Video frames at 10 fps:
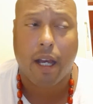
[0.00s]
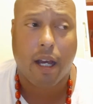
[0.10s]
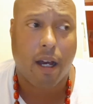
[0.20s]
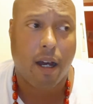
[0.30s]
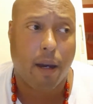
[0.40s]

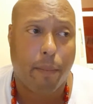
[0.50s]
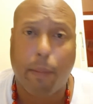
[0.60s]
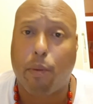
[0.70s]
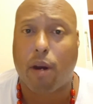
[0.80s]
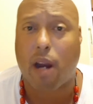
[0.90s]

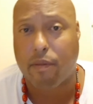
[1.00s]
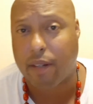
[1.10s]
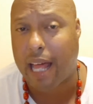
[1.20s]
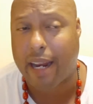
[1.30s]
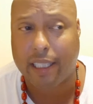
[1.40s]
People were covering a
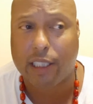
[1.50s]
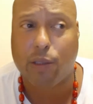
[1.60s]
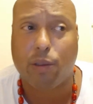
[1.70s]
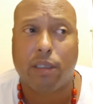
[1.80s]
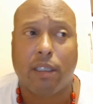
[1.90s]
lot of
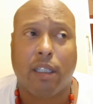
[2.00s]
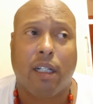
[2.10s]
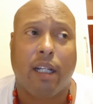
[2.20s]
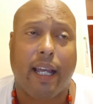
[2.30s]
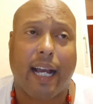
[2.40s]
issues.
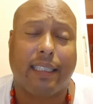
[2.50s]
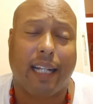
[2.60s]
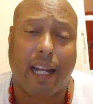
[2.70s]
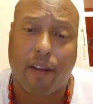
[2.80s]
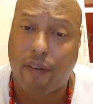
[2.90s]
He got to
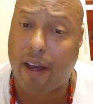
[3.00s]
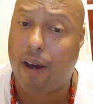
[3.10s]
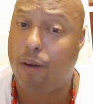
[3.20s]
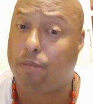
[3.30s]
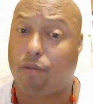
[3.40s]
the
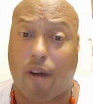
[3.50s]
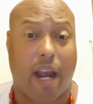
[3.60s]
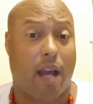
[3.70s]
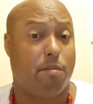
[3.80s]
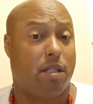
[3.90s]
NFL,
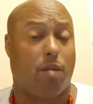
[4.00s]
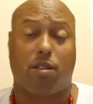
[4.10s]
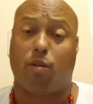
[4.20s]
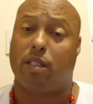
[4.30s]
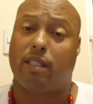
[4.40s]
Rams. He was
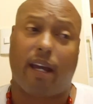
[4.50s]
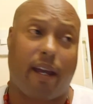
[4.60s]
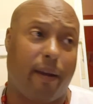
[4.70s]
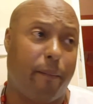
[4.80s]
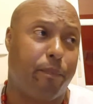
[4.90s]
doing his
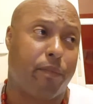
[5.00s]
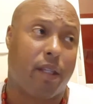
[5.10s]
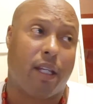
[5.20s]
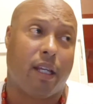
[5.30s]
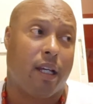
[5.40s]
thing,
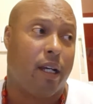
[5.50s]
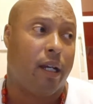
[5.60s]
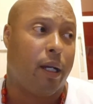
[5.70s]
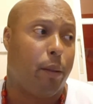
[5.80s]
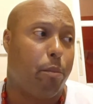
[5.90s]

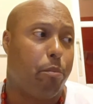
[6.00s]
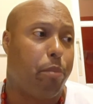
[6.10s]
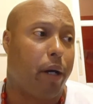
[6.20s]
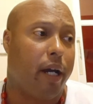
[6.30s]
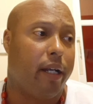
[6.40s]

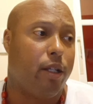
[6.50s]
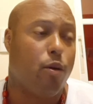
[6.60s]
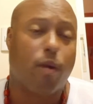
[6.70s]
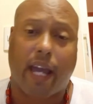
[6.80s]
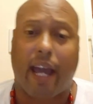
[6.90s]
but you
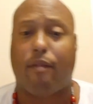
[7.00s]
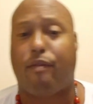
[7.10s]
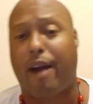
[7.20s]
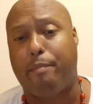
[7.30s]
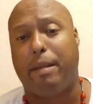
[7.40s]
can't
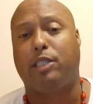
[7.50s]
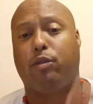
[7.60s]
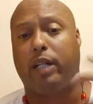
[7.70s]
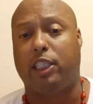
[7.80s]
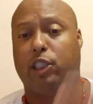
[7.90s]
fight mental
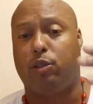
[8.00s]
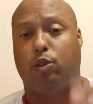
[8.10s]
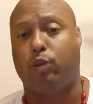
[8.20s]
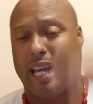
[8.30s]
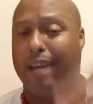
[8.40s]
issues.
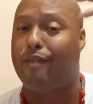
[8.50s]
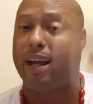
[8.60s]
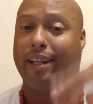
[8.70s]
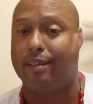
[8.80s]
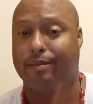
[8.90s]
You can't
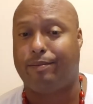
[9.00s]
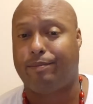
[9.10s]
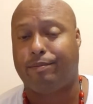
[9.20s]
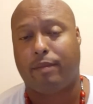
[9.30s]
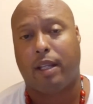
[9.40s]
fight it.
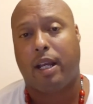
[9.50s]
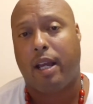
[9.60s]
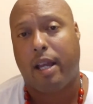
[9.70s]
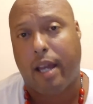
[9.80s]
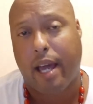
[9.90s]

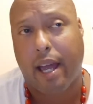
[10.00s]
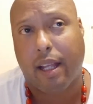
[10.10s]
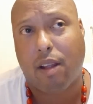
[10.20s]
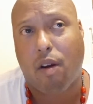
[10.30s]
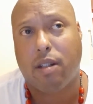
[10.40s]

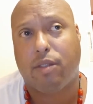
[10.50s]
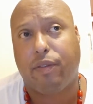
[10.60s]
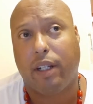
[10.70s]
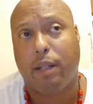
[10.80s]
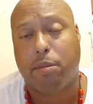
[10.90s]
And Lawrence
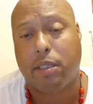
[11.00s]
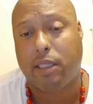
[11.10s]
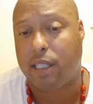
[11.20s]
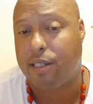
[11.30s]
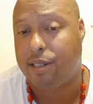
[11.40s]
Phillips
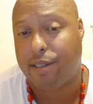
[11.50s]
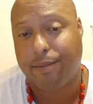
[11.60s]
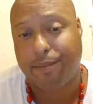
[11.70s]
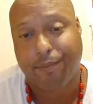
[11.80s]
just,